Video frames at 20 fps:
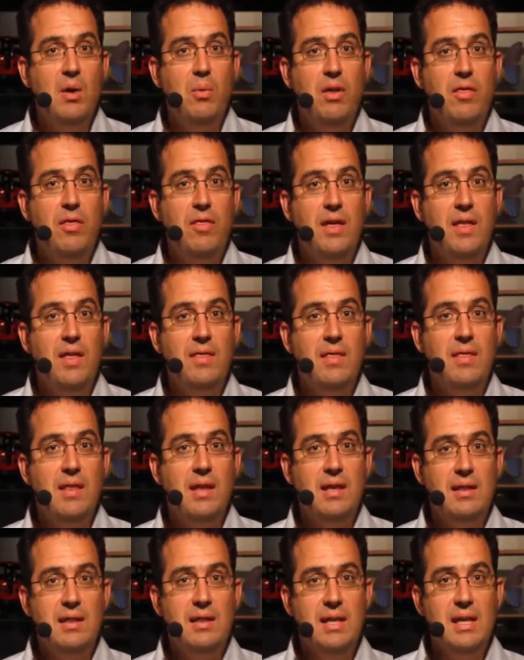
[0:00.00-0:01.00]
within
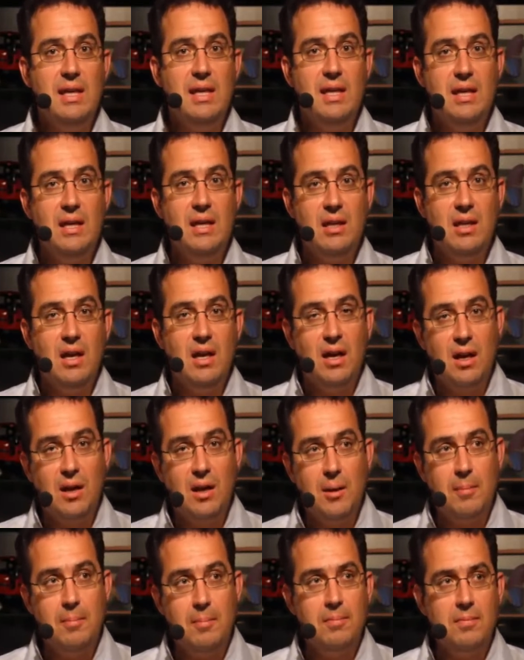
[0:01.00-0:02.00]
the
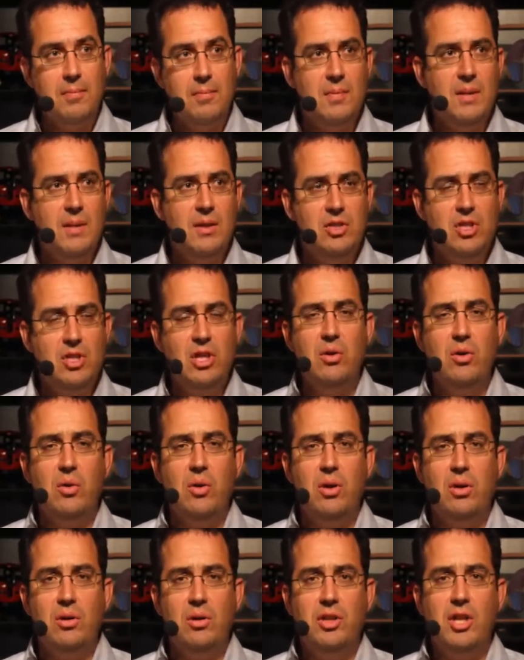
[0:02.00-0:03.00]

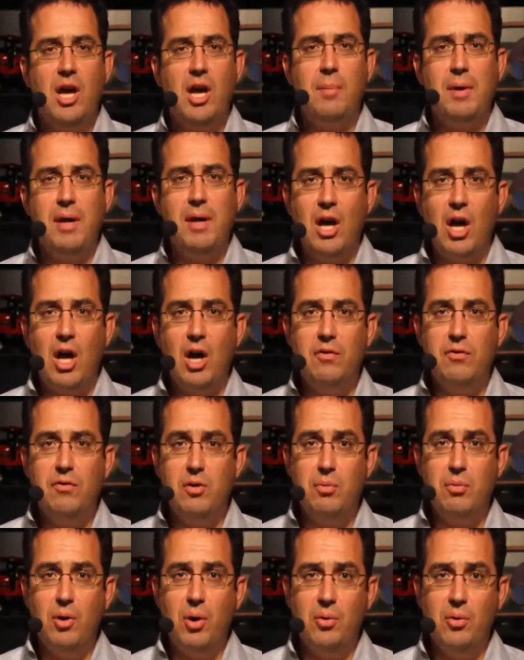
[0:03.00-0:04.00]
general topic of
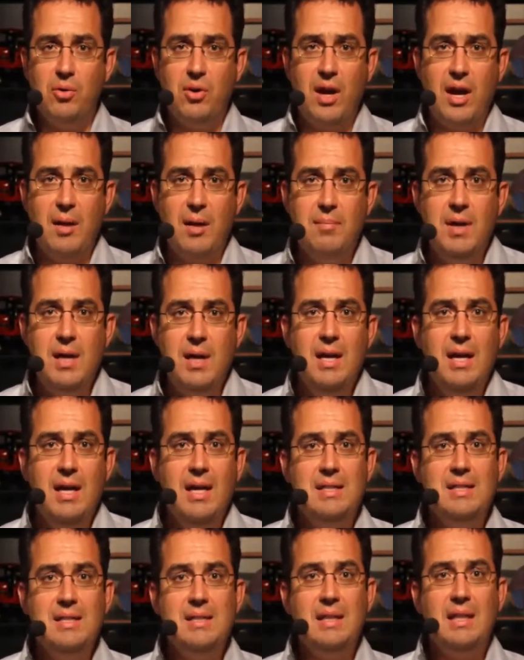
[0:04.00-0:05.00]
the program.
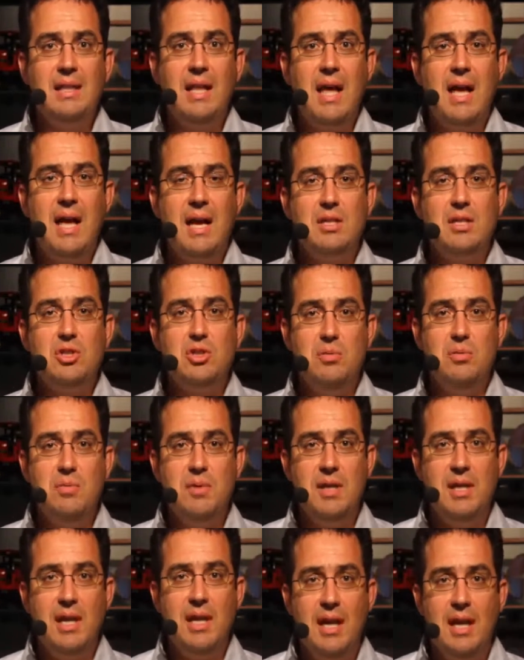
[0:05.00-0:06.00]
It still has to
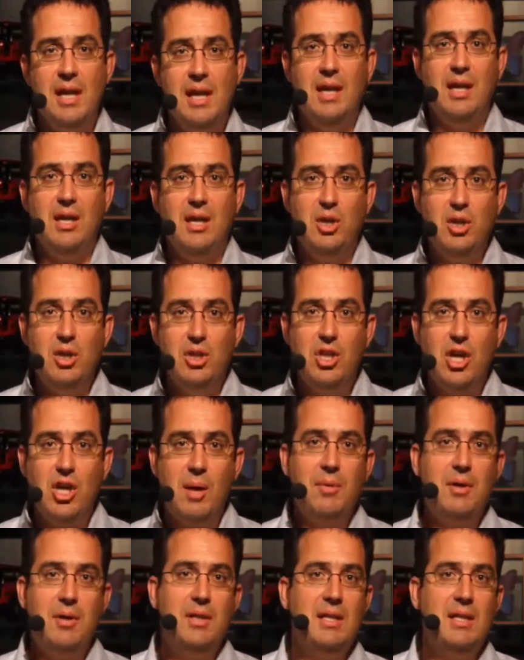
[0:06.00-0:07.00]
be a good
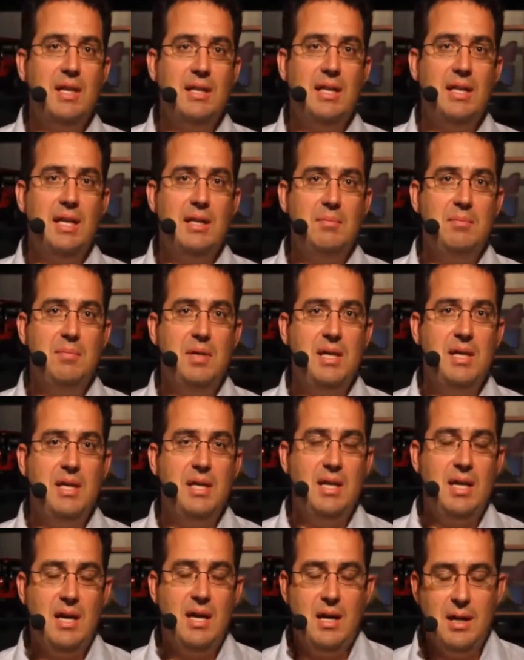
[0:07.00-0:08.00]
topic that can
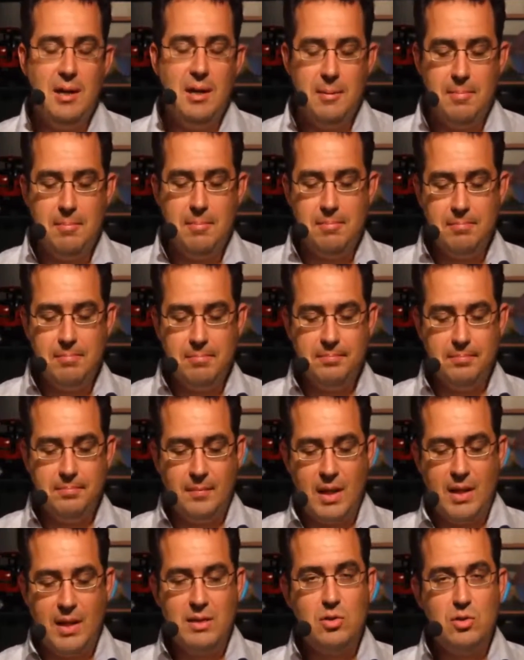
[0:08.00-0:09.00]
be
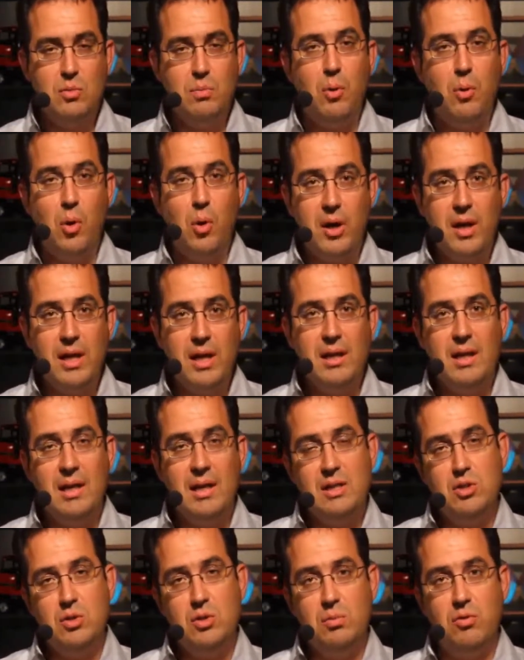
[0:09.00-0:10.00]
supporting
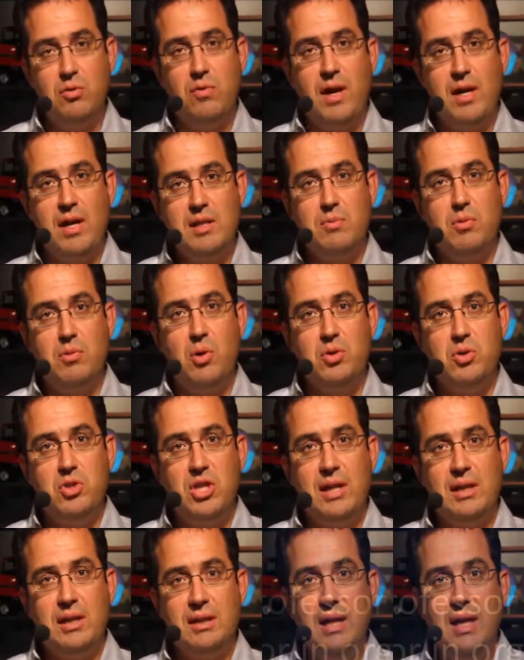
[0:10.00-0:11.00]
a supervised
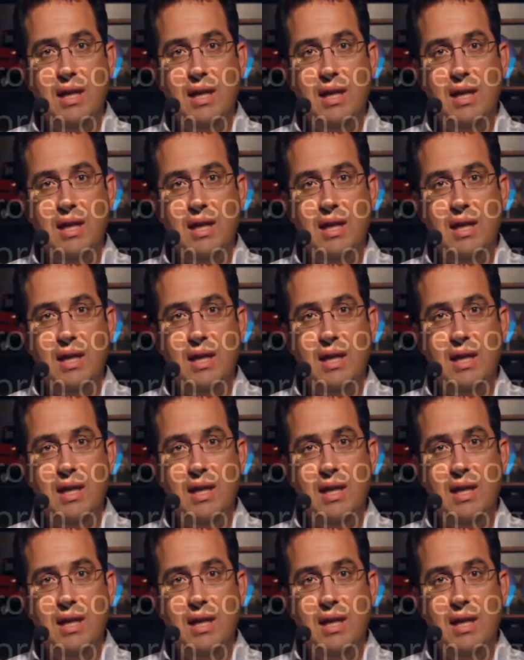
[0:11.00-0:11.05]
project.